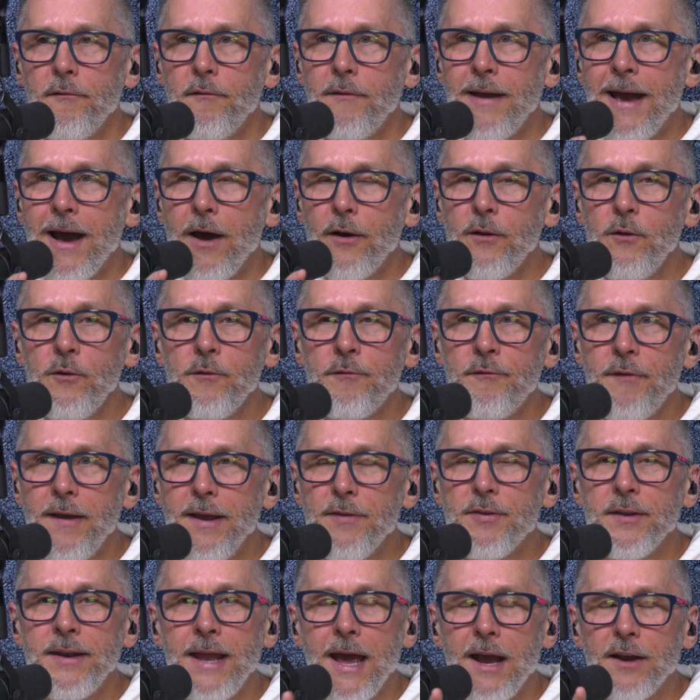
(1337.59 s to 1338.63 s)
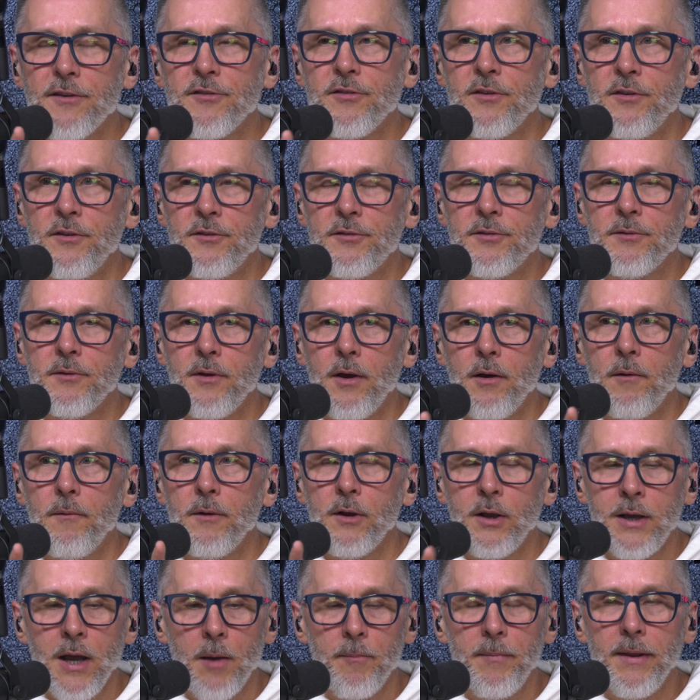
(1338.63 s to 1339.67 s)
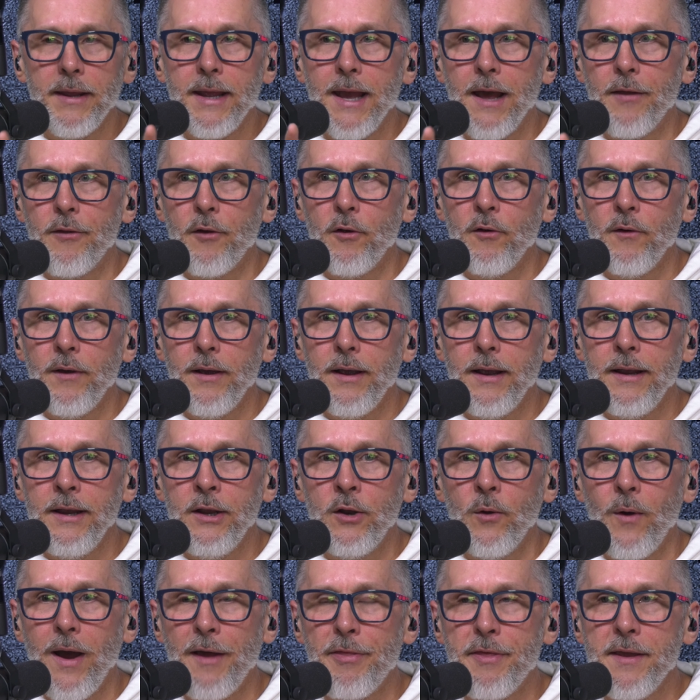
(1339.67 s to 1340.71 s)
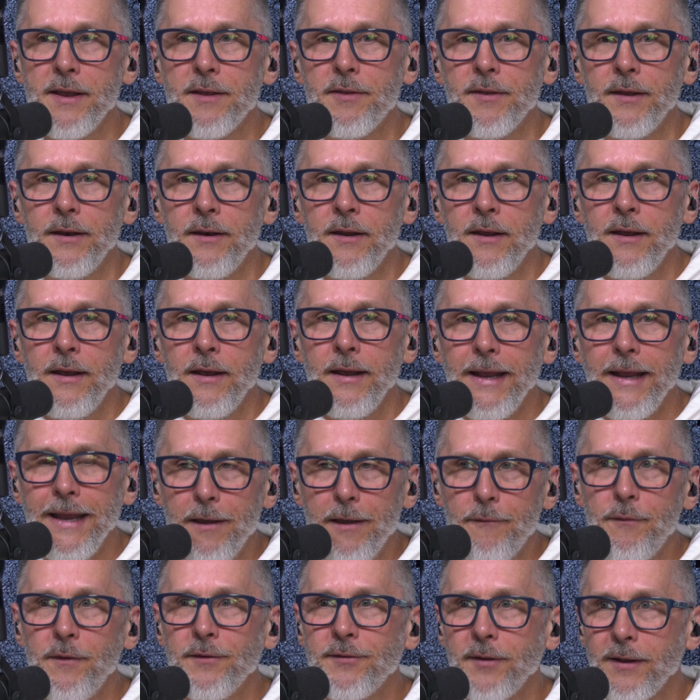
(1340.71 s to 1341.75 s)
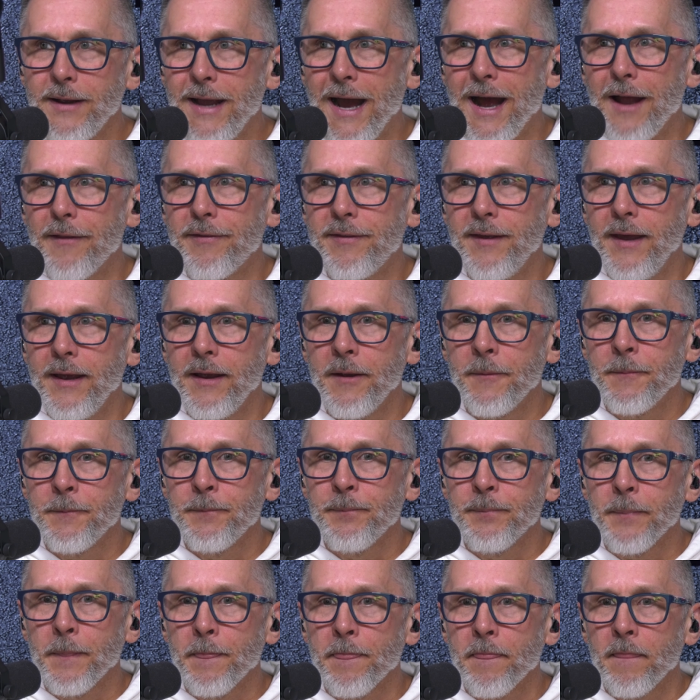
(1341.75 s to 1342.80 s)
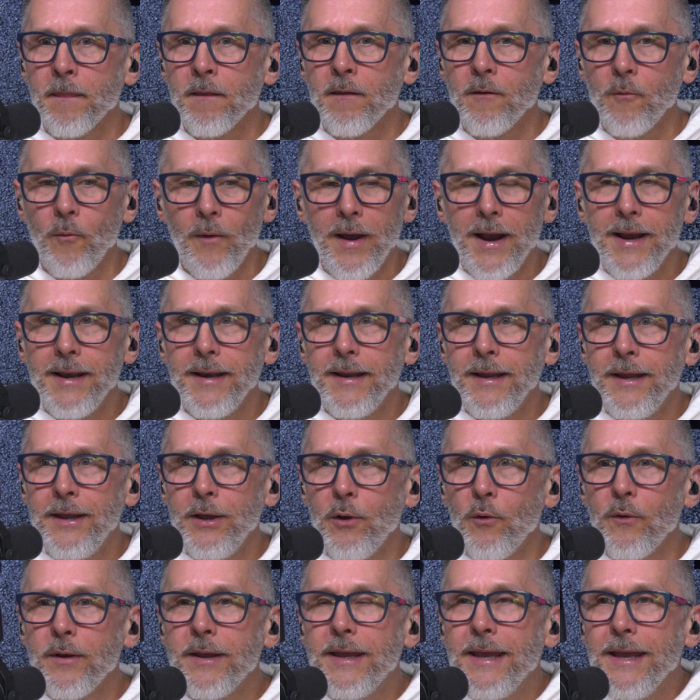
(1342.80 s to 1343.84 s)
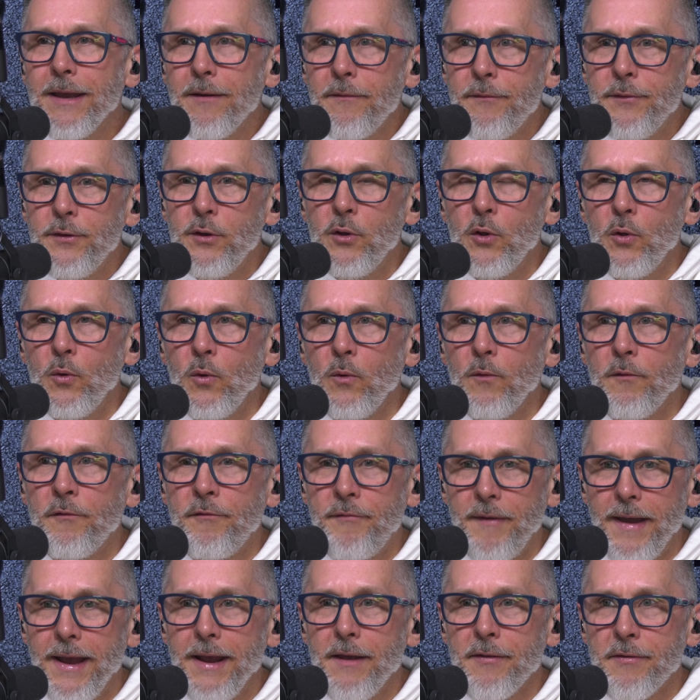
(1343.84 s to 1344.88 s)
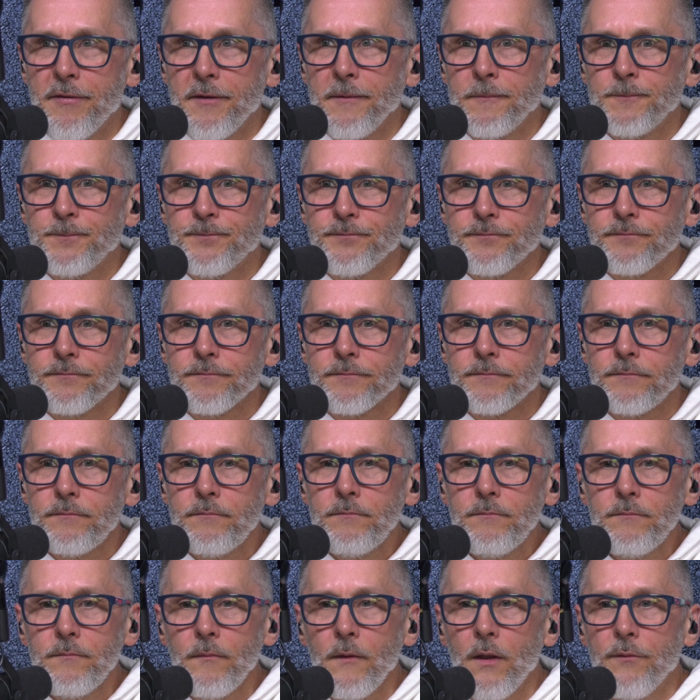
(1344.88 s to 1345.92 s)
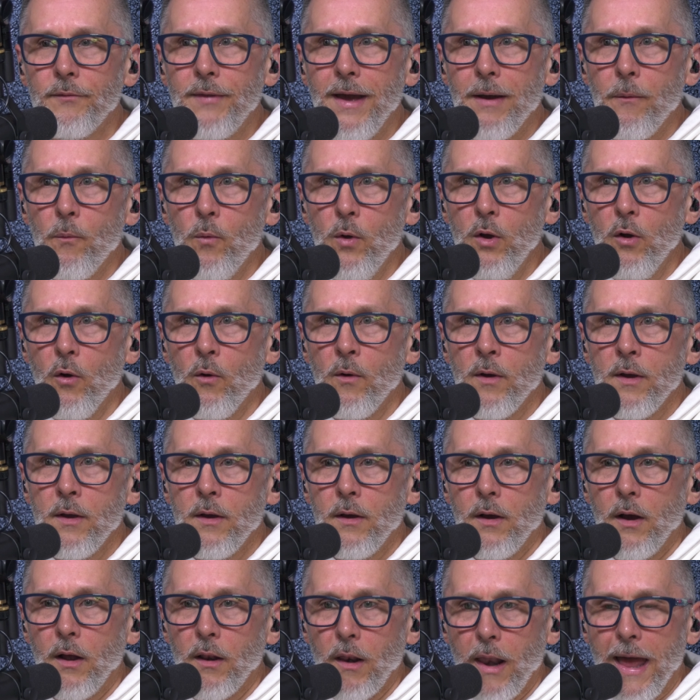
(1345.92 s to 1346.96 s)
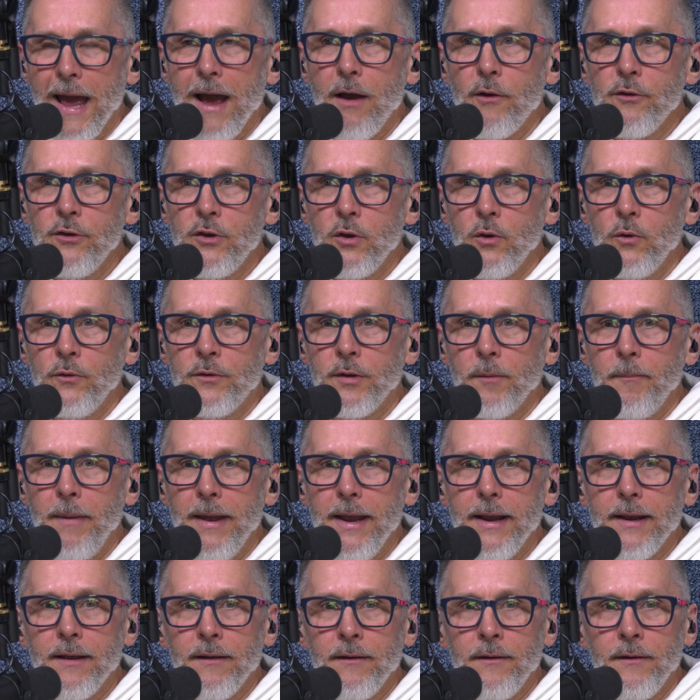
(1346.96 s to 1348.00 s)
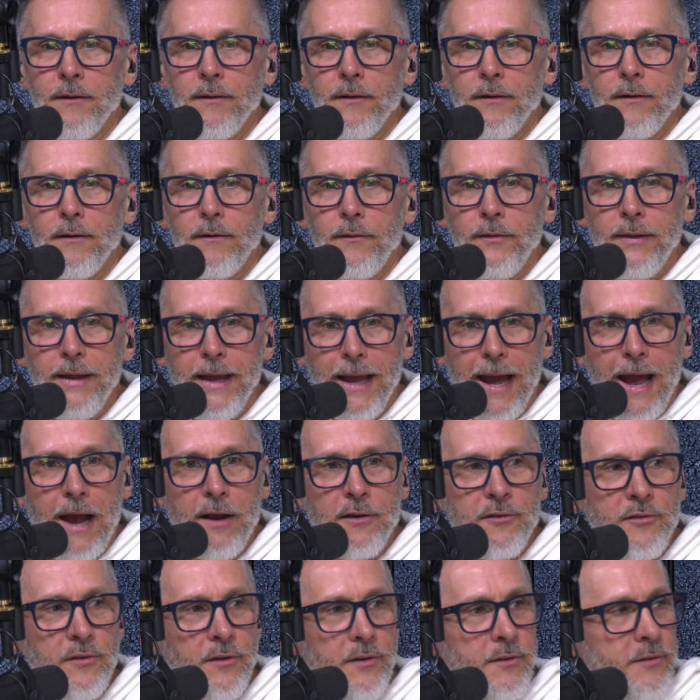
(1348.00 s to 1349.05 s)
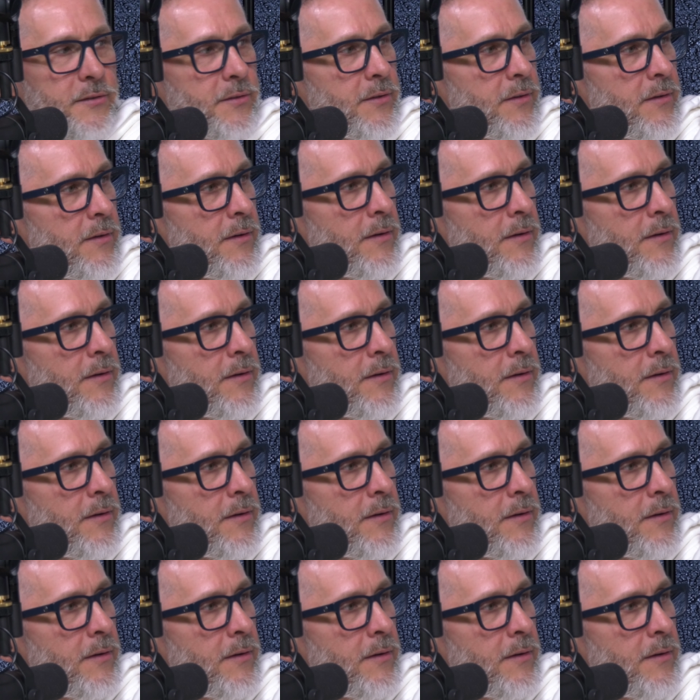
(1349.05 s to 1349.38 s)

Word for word: how do faith and actions come together you know i think that if it's a god thing right he'll give you faith that will allow you to make the actions